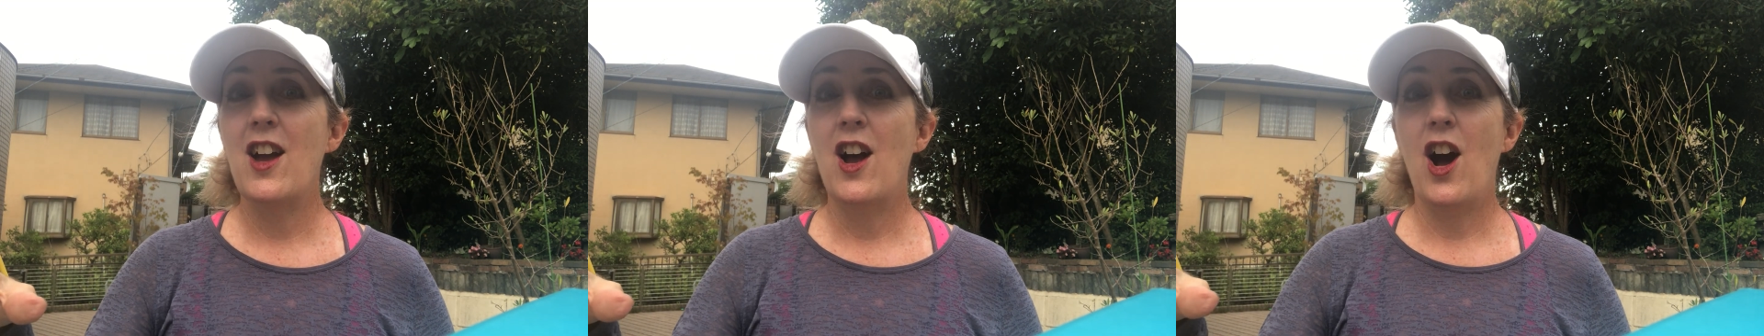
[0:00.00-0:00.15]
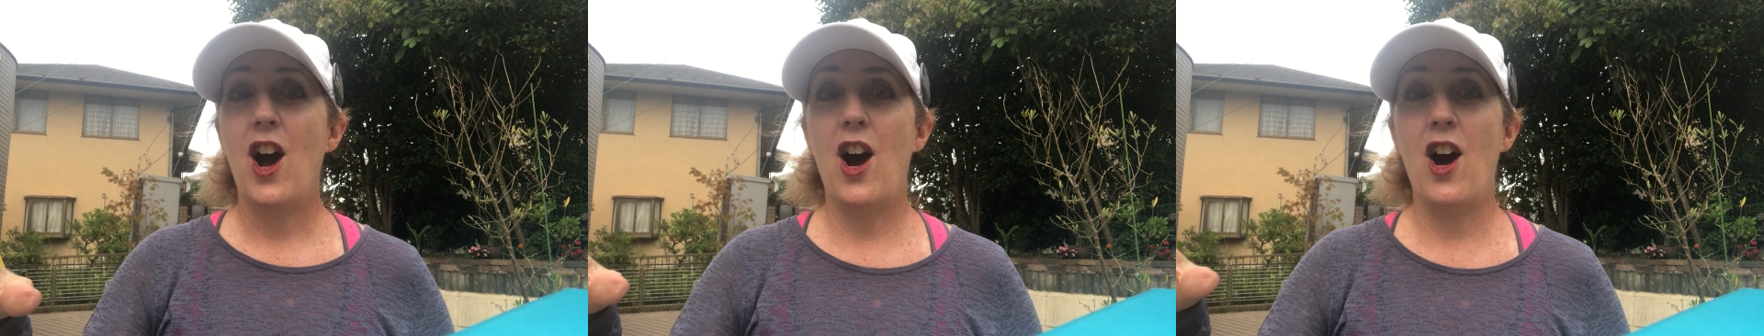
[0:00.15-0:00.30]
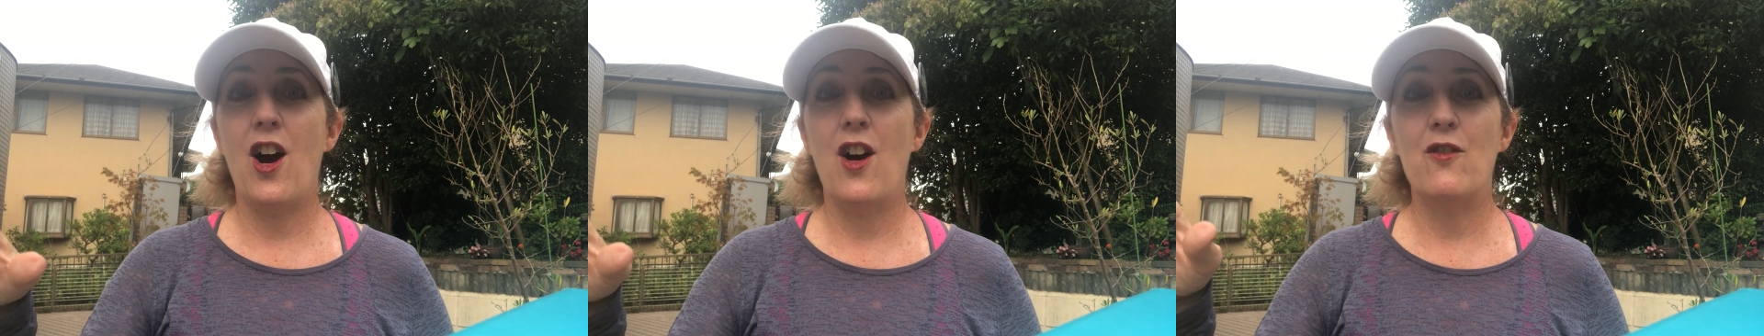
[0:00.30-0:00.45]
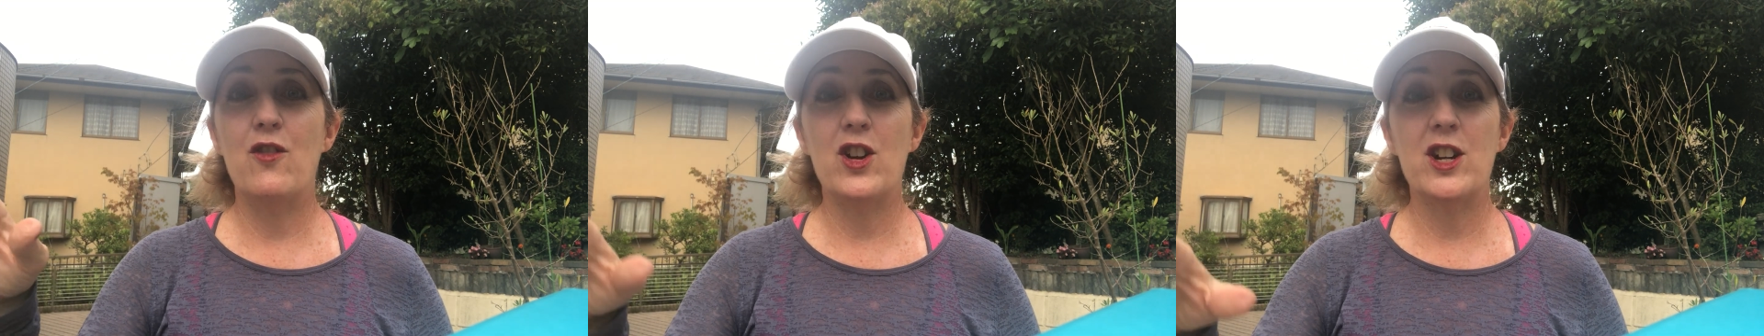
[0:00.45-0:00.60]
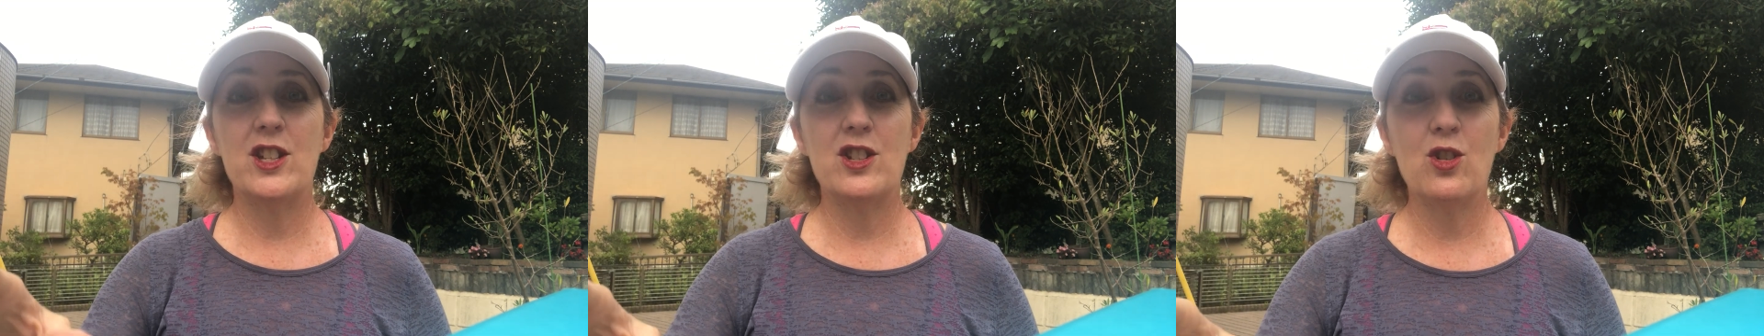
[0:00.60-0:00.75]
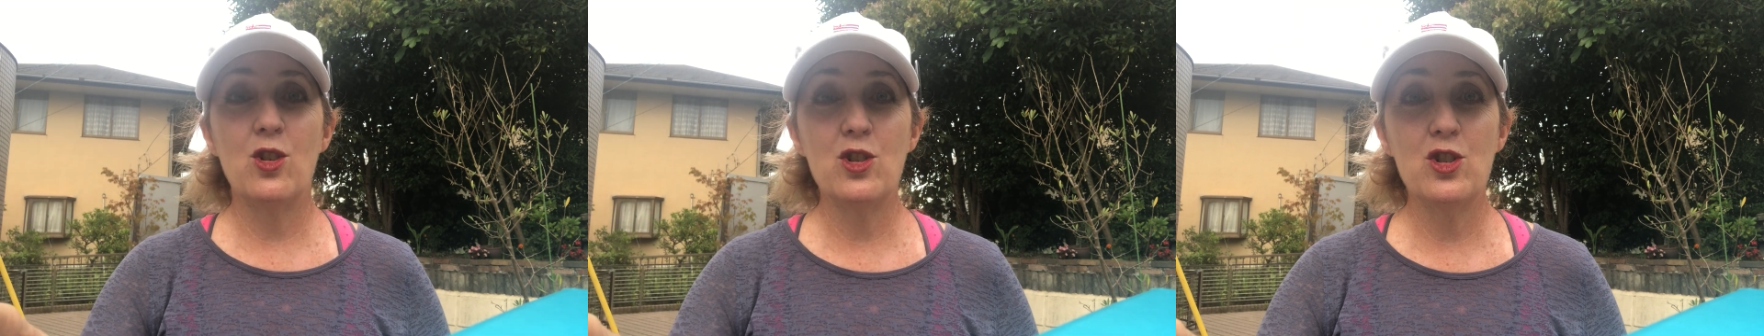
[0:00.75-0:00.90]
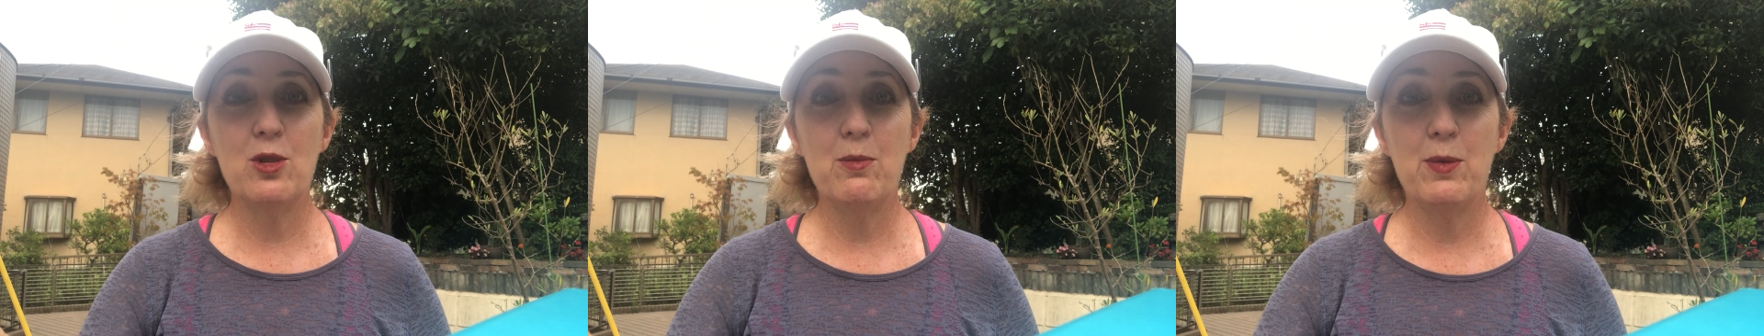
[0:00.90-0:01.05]
a very
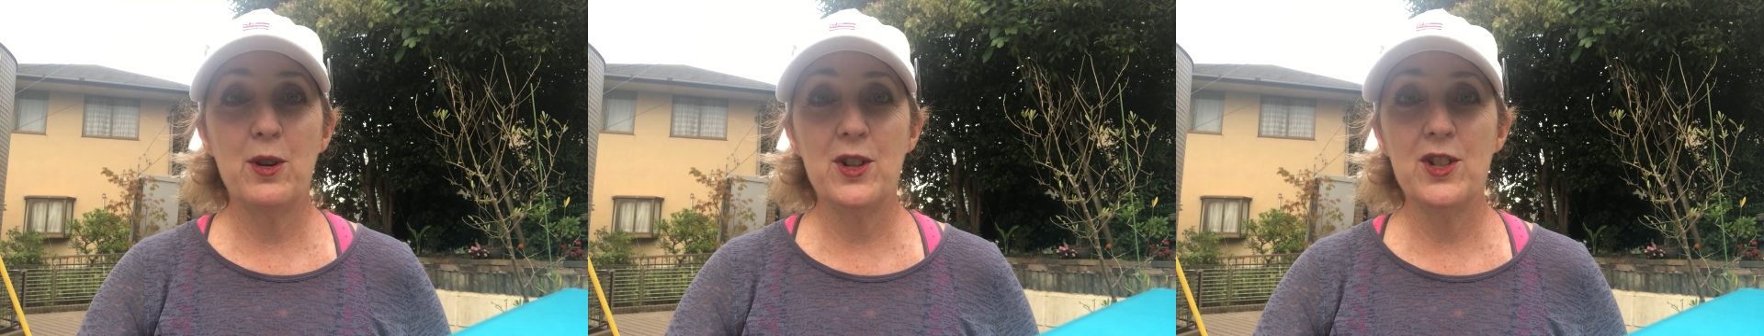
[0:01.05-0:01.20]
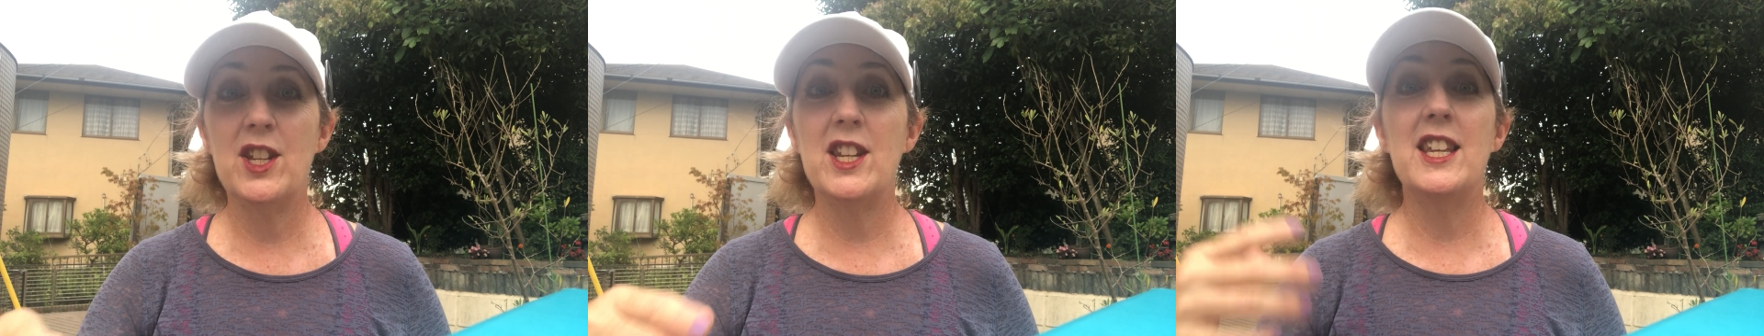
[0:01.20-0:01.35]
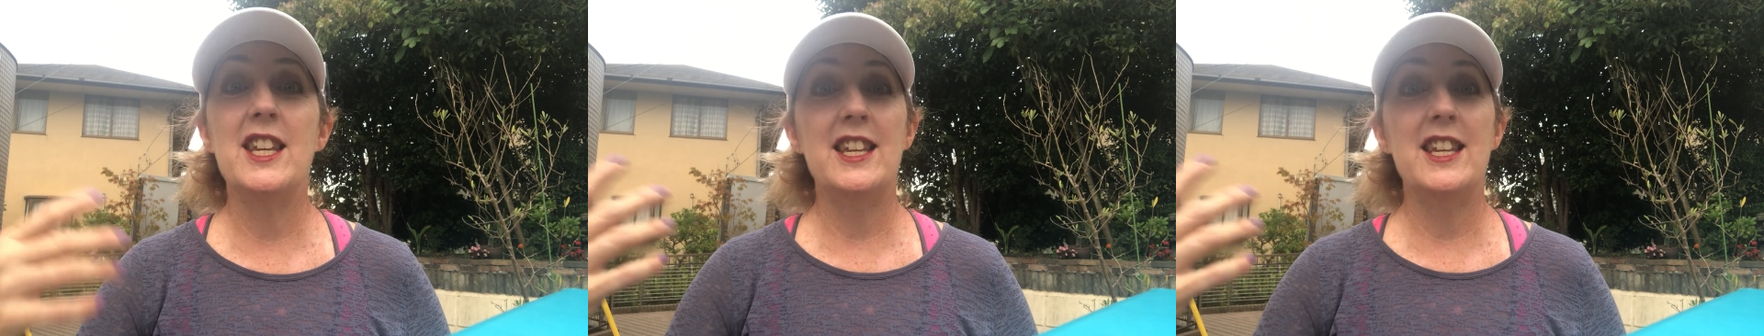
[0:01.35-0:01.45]
social person.